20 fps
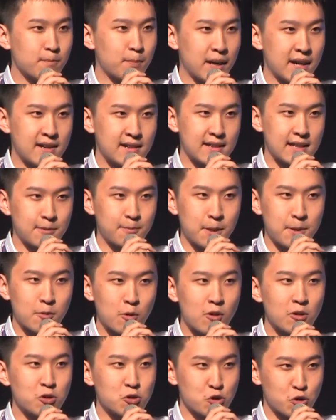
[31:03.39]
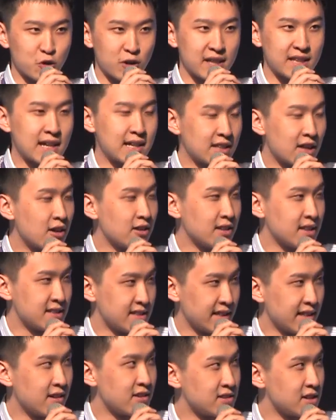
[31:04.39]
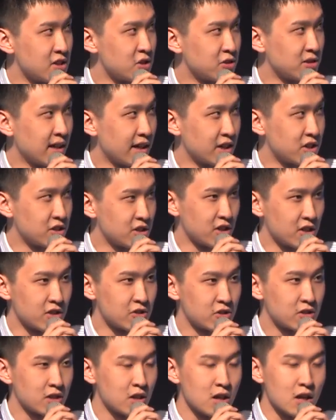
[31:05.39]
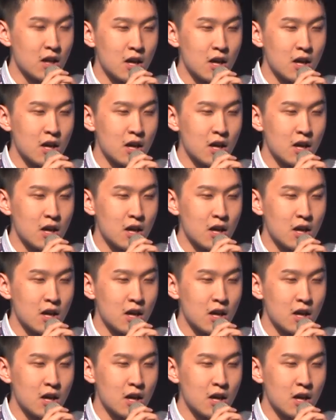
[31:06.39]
pair that people want to trade are not listing on centralized exchange.